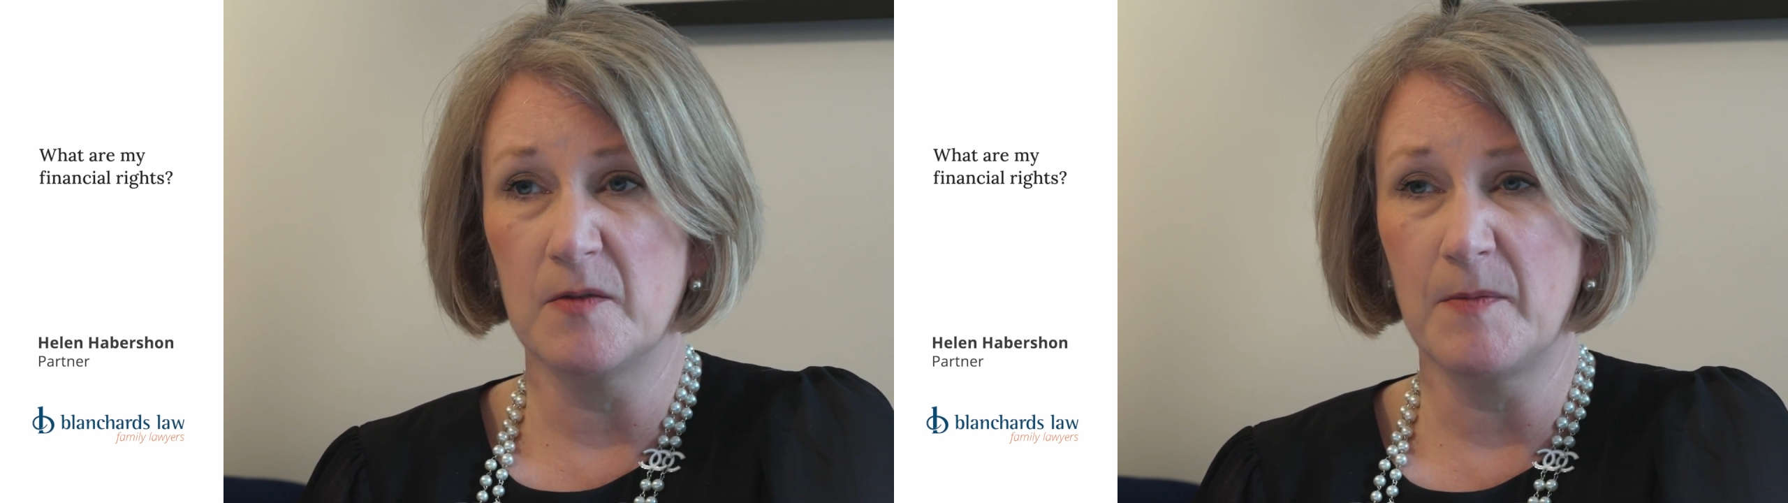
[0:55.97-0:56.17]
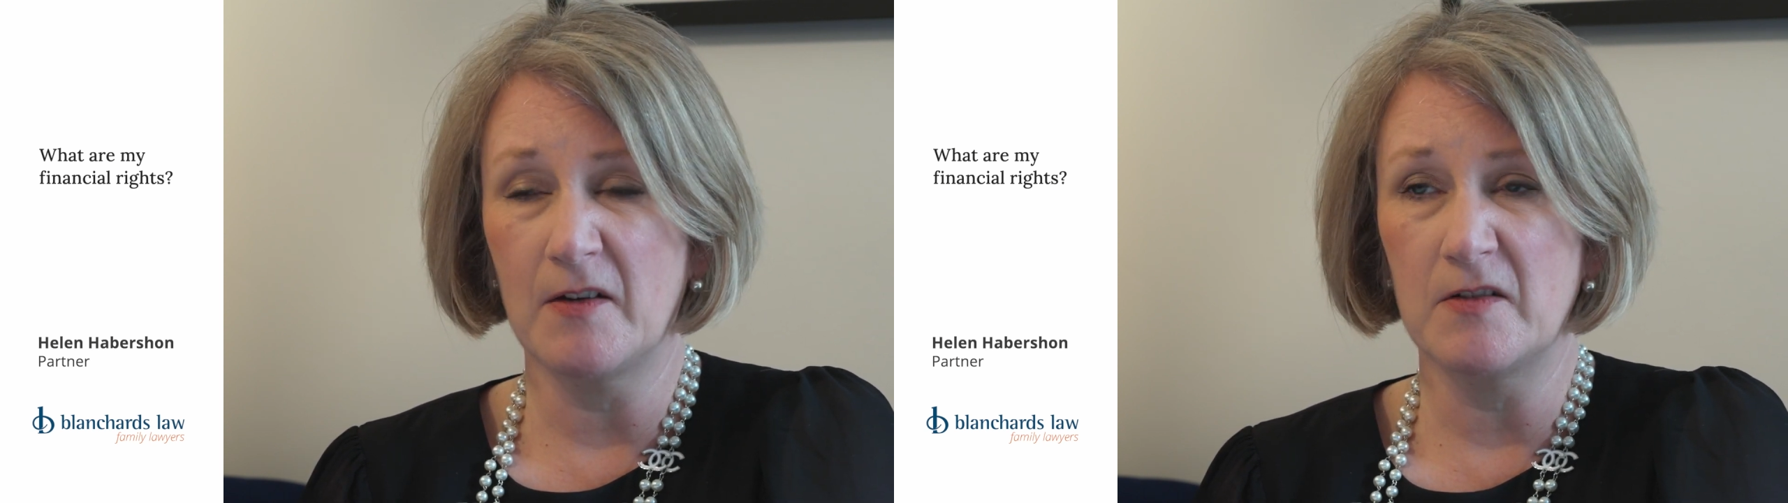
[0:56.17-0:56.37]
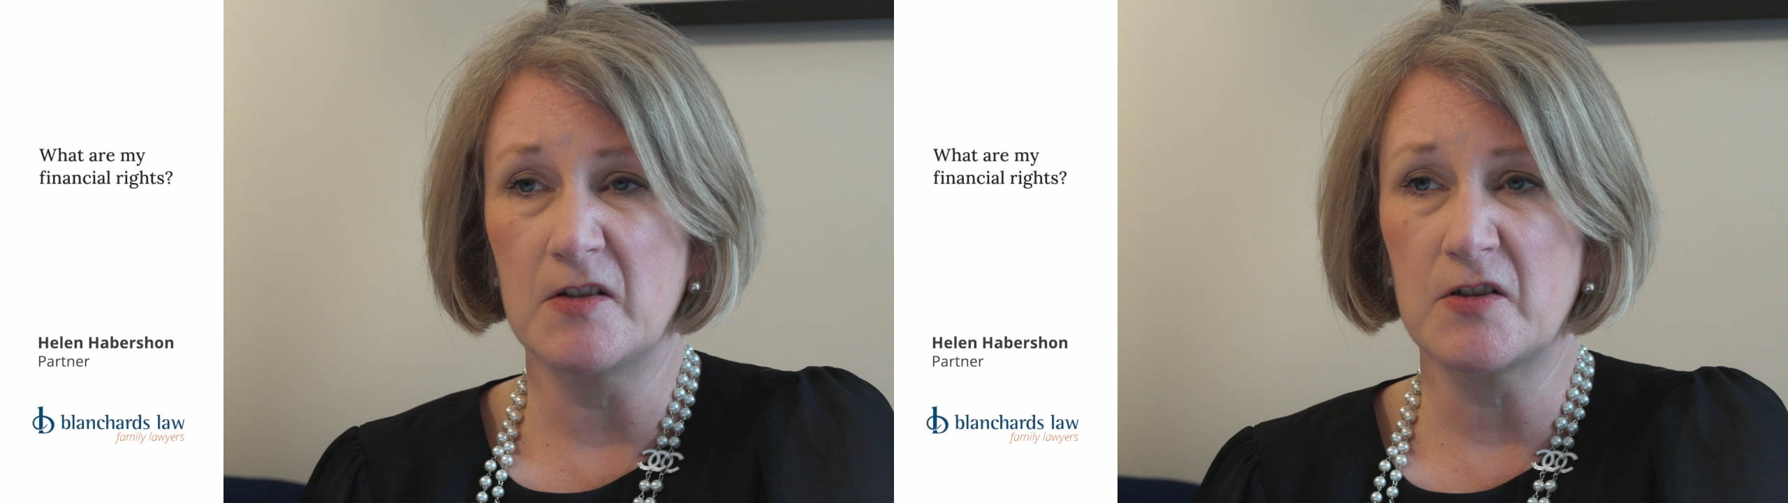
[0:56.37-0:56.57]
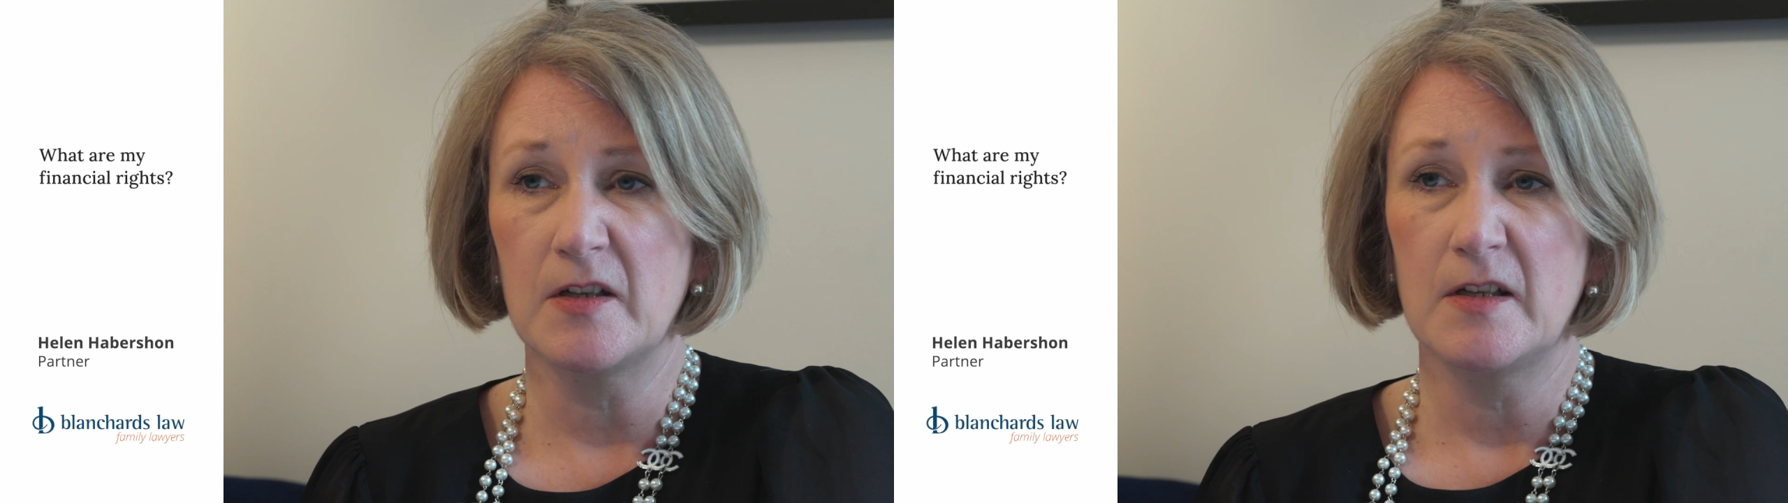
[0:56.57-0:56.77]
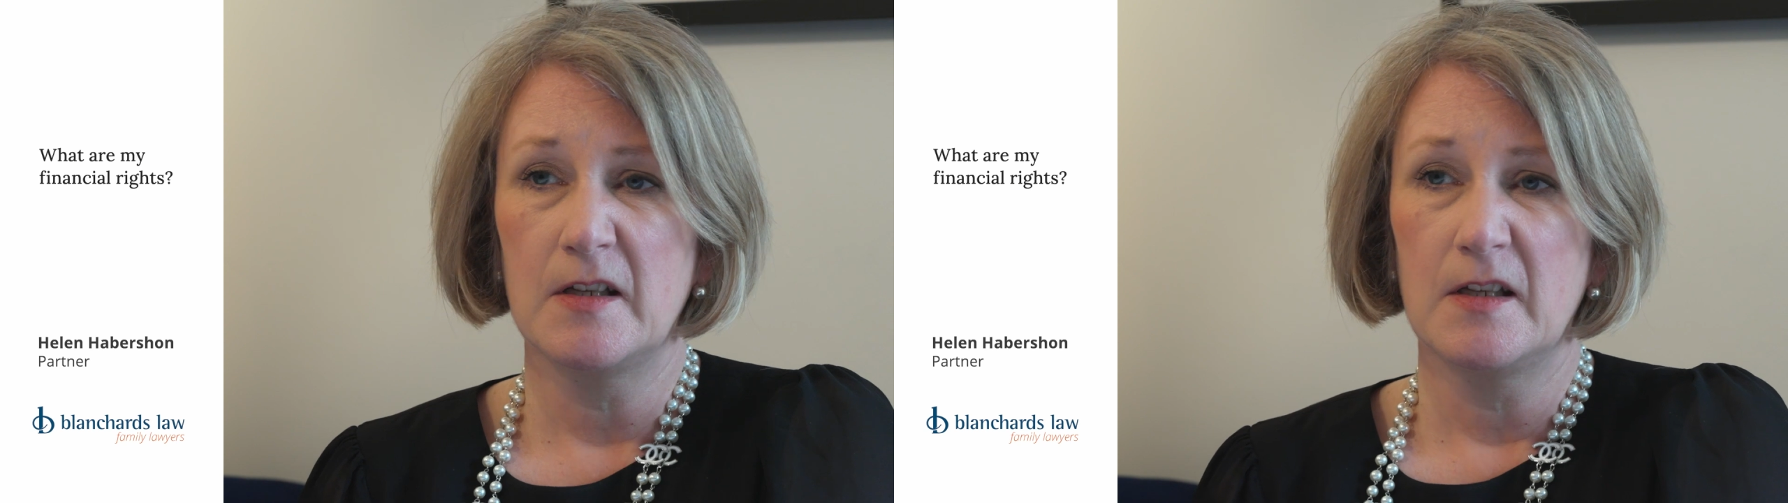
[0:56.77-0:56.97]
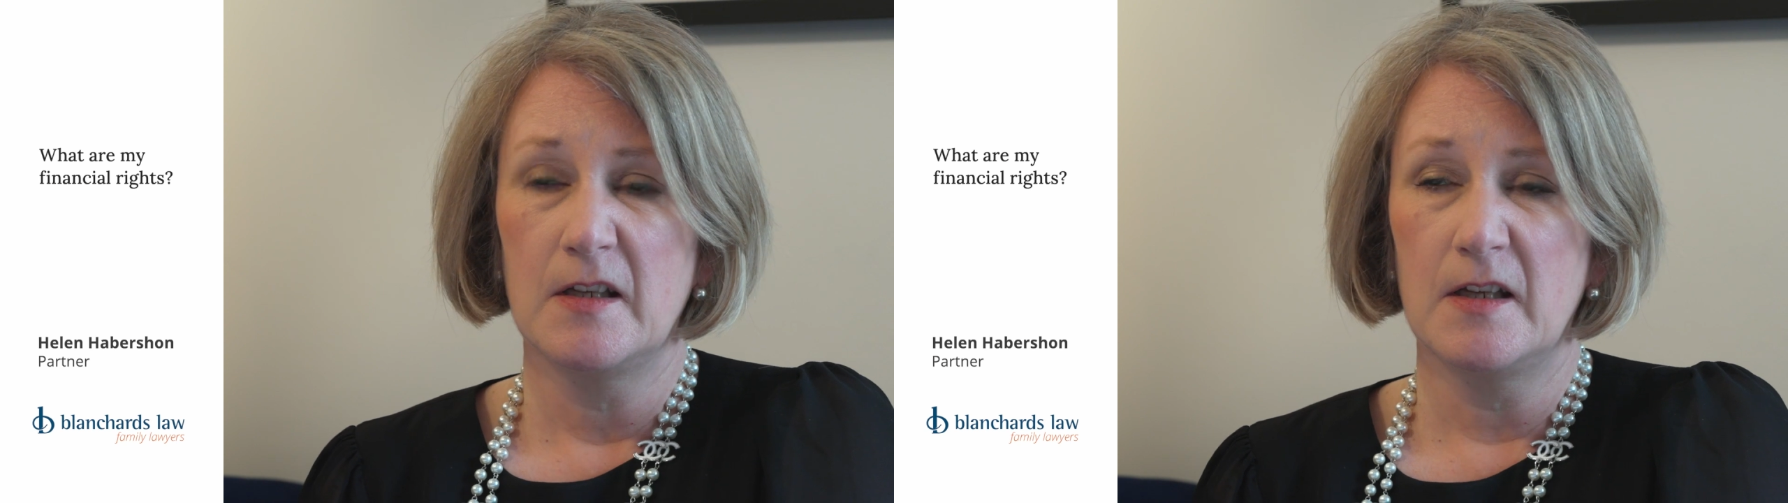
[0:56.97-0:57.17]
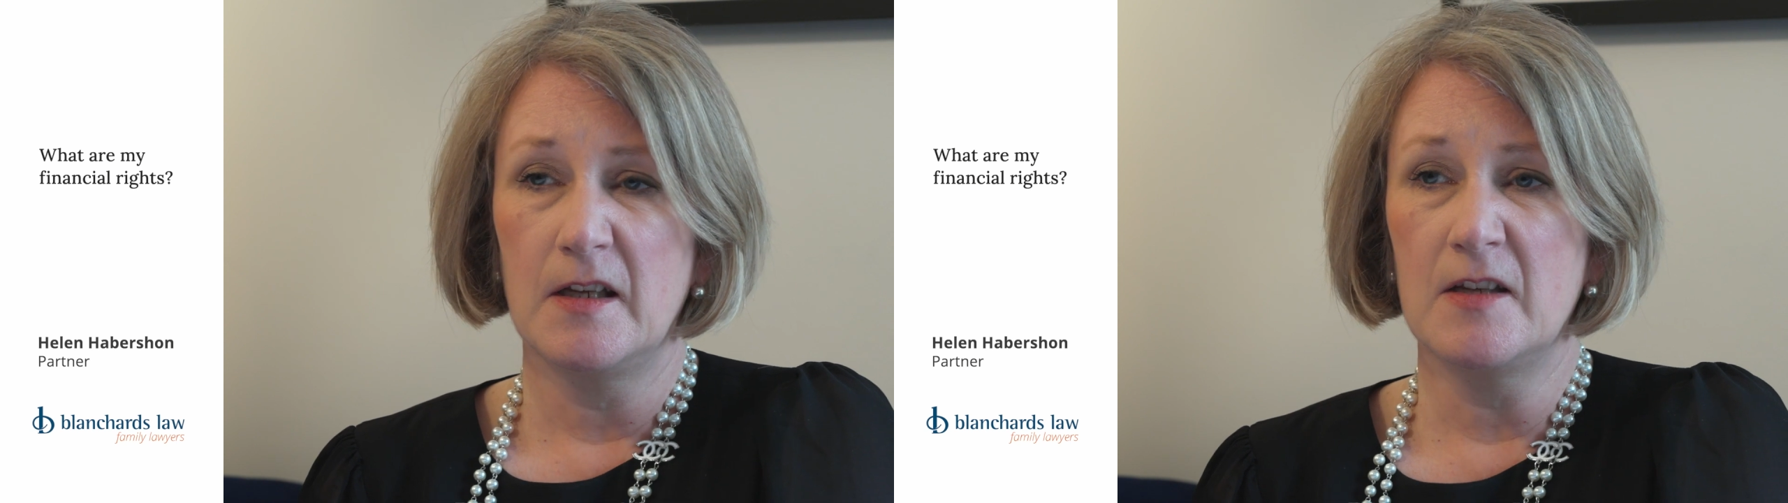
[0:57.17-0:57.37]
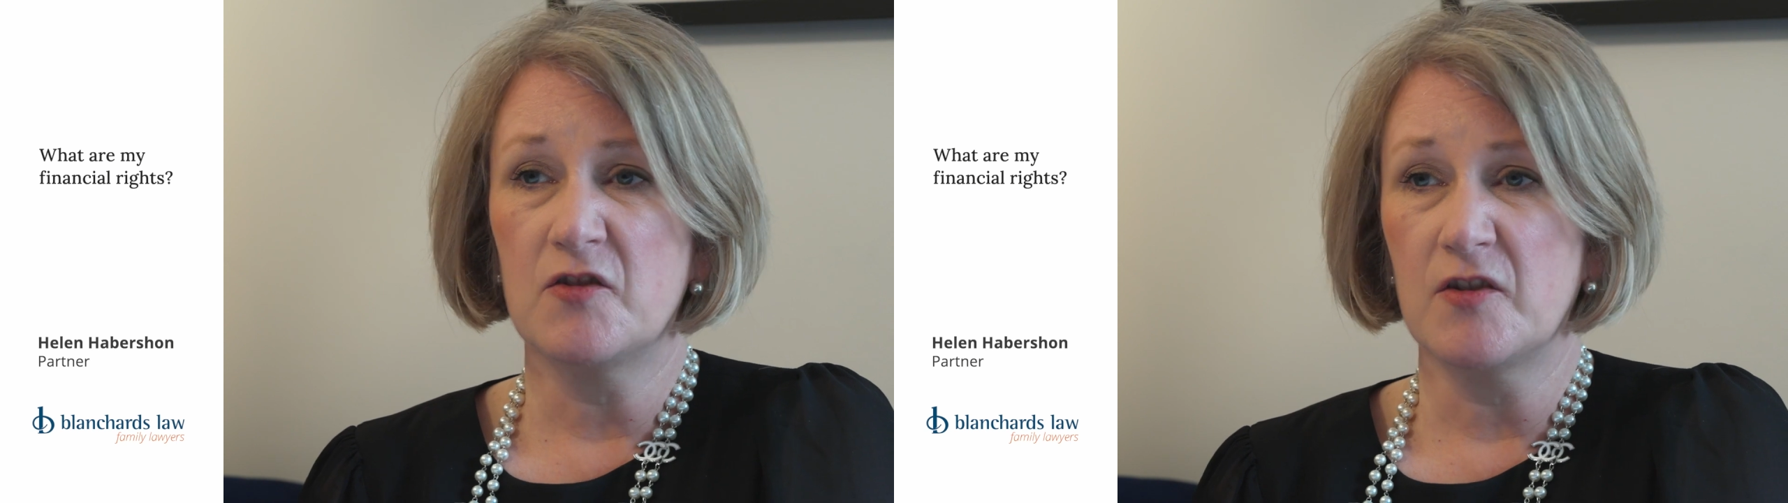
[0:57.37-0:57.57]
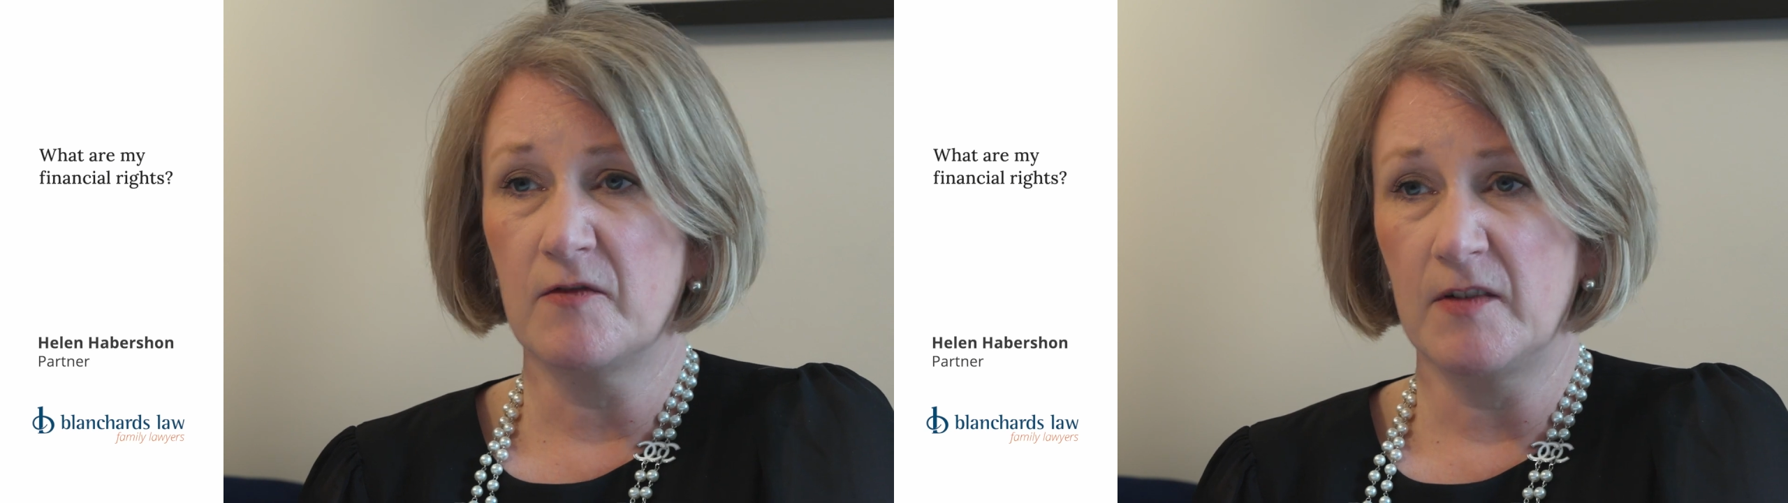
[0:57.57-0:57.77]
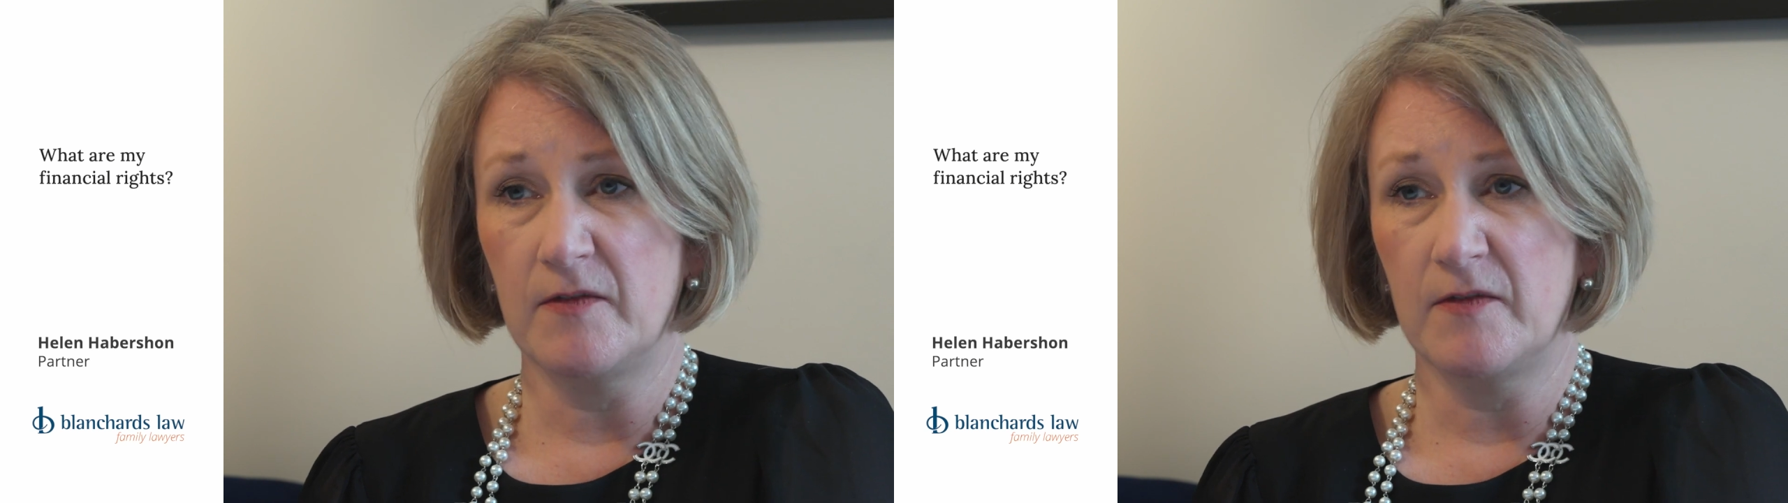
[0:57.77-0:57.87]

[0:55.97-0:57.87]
marriage is generally